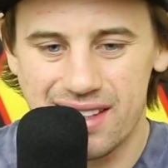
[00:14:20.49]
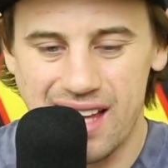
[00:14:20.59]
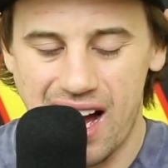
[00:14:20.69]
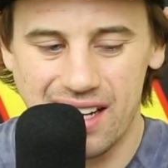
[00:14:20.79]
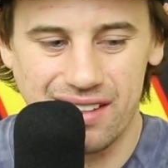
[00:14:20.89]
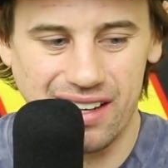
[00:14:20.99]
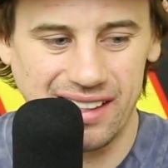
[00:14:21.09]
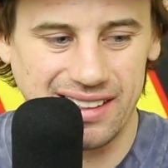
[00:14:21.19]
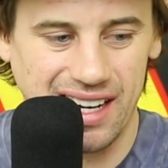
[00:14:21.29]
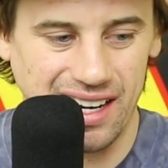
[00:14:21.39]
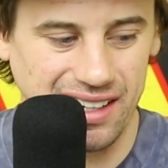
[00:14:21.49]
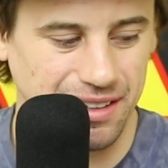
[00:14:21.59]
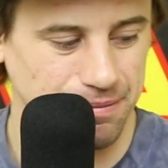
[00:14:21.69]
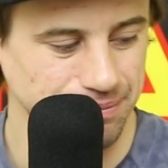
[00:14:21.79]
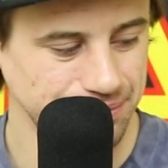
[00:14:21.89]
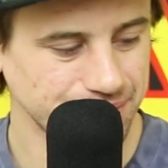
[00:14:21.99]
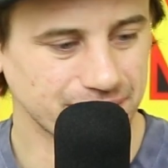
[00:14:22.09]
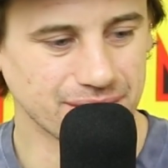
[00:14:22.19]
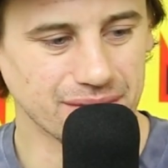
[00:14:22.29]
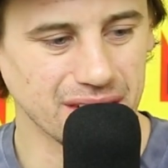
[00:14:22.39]
That right there
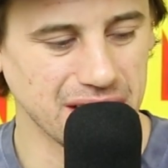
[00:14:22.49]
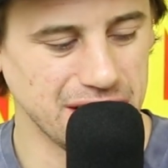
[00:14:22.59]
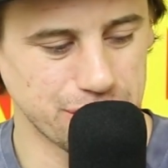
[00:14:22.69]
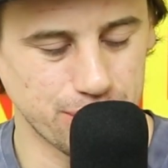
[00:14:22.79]
is